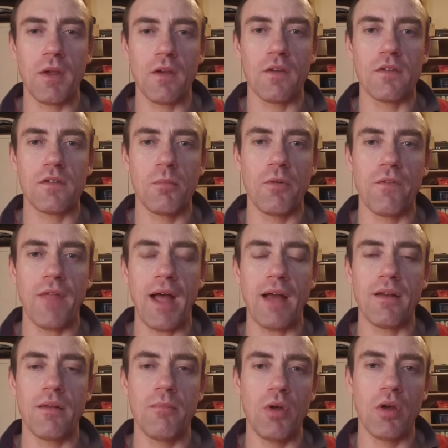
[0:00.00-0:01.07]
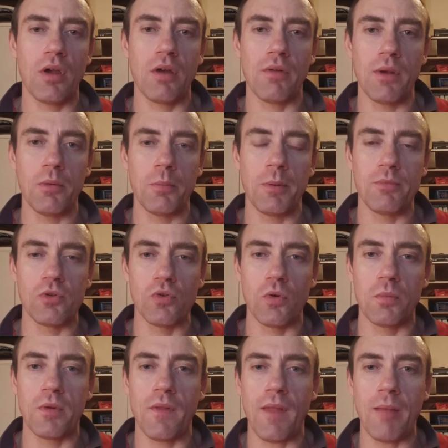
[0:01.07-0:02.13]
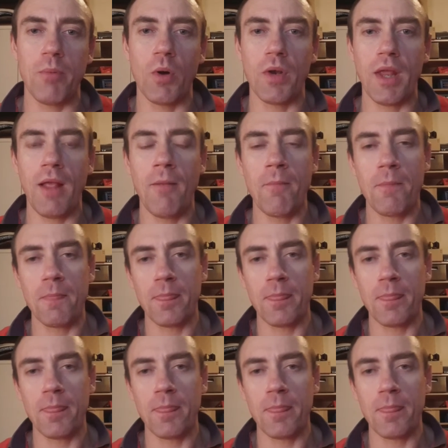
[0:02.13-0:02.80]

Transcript: because some of that mercury will be absorbed to their body,